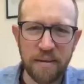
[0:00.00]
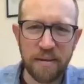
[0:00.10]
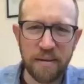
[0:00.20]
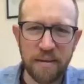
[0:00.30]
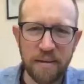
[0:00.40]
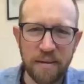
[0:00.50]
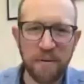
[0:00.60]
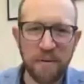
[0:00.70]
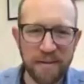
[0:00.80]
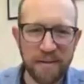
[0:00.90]
Okay,
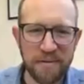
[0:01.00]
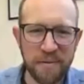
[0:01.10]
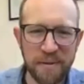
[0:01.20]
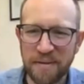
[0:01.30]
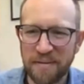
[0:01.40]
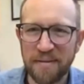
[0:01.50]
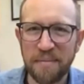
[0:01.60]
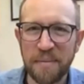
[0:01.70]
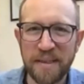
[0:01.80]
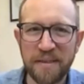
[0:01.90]
so we
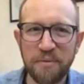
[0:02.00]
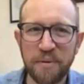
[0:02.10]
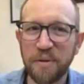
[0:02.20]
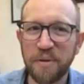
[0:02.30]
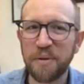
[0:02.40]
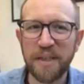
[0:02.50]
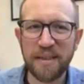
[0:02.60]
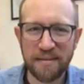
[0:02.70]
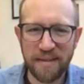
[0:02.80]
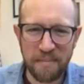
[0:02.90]
believe we're
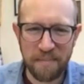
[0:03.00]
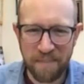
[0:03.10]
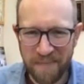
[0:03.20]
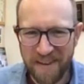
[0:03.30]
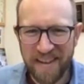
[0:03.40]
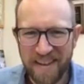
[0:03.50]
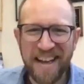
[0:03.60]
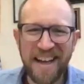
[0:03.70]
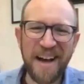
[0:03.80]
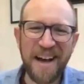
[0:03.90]
recording. Yep.
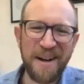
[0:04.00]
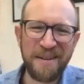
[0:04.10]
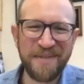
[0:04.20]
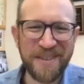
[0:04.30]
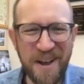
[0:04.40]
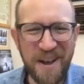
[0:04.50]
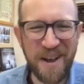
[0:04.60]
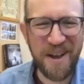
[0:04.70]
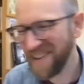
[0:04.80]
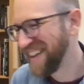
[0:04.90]
So,
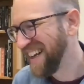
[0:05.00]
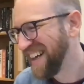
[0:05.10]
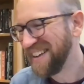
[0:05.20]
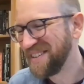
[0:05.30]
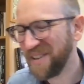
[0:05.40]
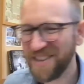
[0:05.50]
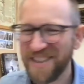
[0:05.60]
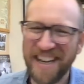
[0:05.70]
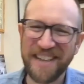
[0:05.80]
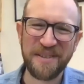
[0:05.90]
Dr.
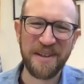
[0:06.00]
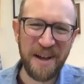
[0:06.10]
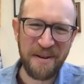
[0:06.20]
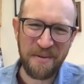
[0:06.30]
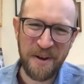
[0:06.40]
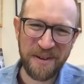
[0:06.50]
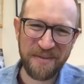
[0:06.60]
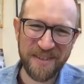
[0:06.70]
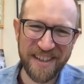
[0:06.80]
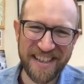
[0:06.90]
Jennings,
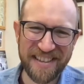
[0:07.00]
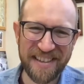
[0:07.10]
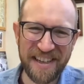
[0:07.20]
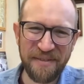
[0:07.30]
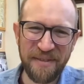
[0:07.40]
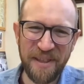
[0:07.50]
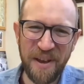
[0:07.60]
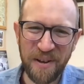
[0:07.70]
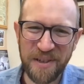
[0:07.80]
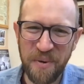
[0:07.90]
welcome to this Lived
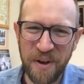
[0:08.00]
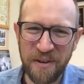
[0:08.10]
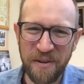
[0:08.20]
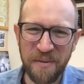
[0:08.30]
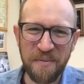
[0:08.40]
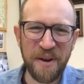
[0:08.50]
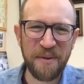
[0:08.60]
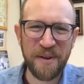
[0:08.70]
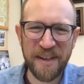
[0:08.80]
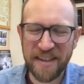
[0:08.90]
Theology work group where
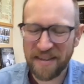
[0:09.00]
we're